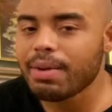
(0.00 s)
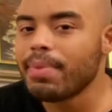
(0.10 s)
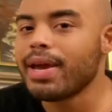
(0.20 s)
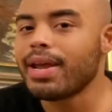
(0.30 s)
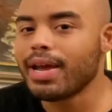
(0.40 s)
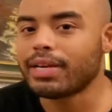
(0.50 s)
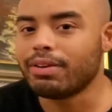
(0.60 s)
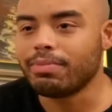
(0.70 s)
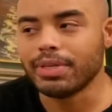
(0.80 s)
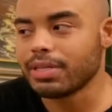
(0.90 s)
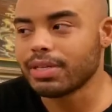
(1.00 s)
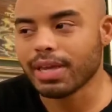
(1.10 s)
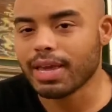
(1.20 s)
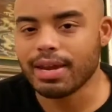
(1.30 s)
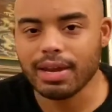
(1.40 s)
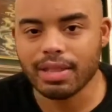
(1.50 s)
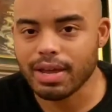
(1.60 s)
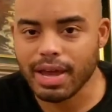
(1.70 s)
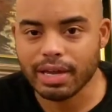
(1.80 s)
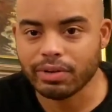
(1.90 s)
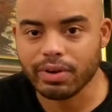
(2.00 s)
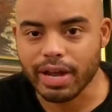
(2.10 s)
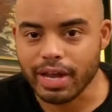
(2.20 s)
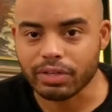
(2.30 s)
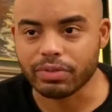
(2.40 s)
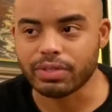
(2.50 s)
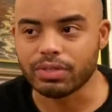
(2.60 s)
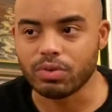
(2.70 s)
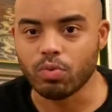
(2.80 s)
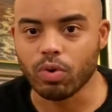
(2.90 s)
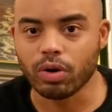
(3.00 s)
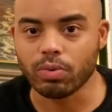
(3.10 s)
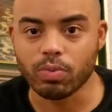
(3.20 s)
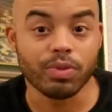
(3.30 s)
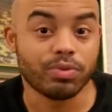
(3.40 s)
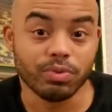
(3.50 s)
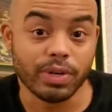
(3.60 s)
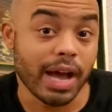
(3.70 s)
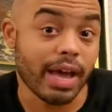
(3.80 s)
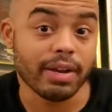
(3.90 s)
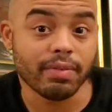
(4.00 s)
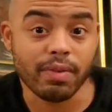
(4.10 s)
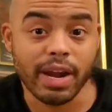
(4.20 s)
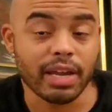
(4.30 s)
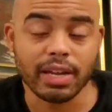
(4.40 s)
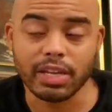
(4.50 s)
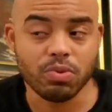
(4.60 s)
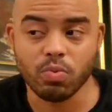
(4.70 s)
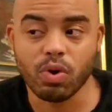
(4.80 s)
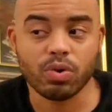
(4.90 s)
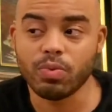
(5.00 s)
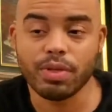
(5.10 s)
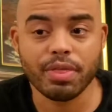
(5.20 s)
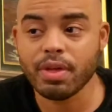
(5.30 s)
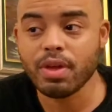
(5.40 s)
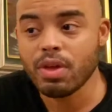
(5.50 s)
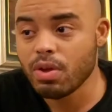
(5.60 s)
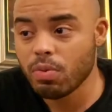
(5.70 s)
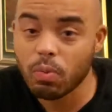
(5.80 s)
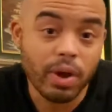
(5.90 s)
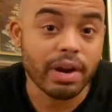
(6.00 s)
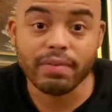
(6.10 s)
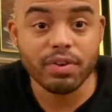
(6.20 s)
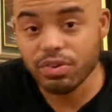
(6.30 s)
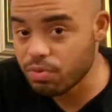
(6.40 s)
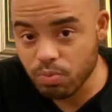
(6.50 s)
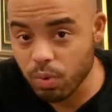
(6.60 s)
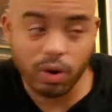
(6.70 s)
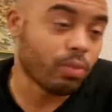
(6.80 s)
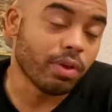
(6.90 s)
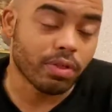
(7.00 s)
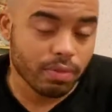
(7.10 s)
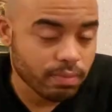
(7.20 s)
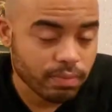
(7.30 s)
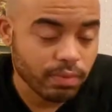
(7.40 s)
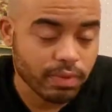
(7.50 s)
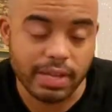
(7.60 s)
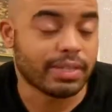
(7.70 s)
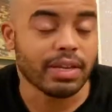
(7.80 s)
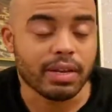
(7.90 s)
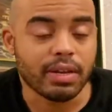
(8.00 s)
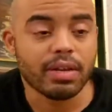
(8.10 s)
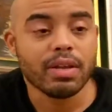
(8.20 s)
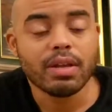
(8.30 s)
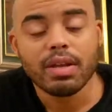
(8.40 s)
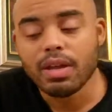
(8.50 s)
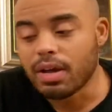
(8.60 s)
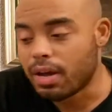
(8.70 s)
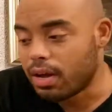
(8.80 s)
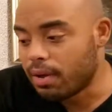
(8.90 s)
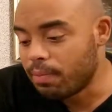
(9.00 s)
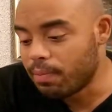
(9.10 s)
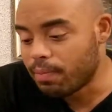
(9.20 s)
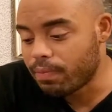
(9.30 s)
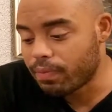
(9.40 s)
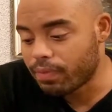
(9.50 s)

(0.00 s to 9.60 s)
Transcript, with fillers: not a bad actor, but just like any other actor or actress, you work with what you got, right? Like you work with whatever you work with, and that's it. Um,